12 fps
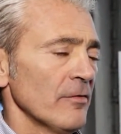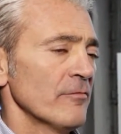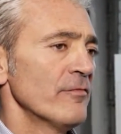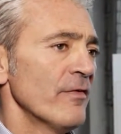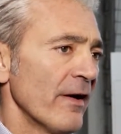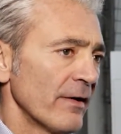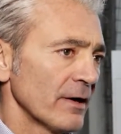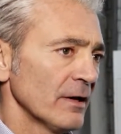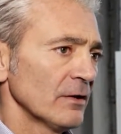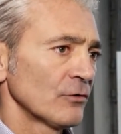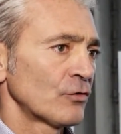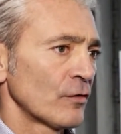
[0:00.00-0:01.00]

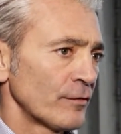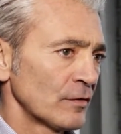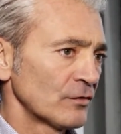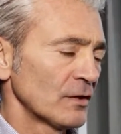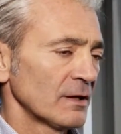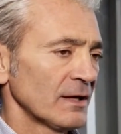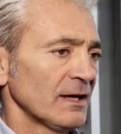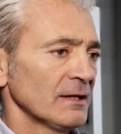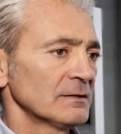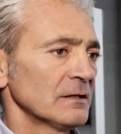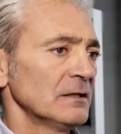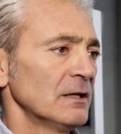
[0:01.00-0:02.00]
Very
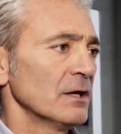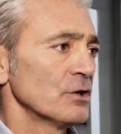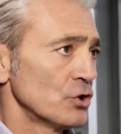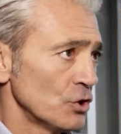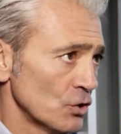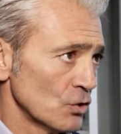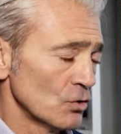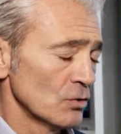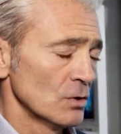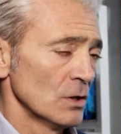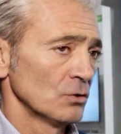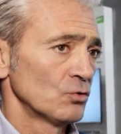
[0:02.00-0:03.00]
sophisticated, new
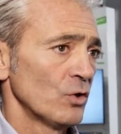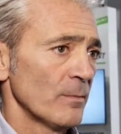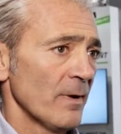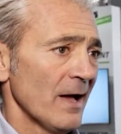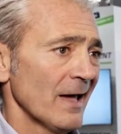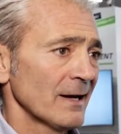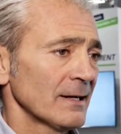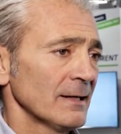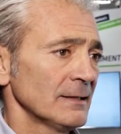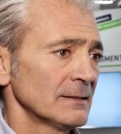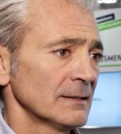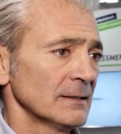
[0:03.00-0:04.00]
to the
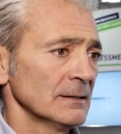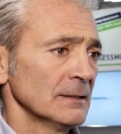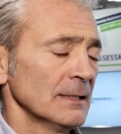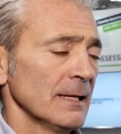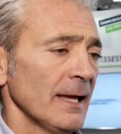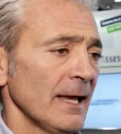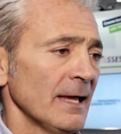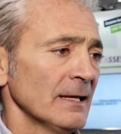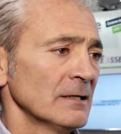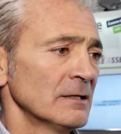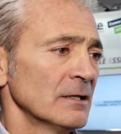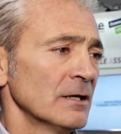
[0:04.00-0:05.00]
market,
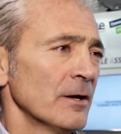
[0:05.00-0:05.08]
and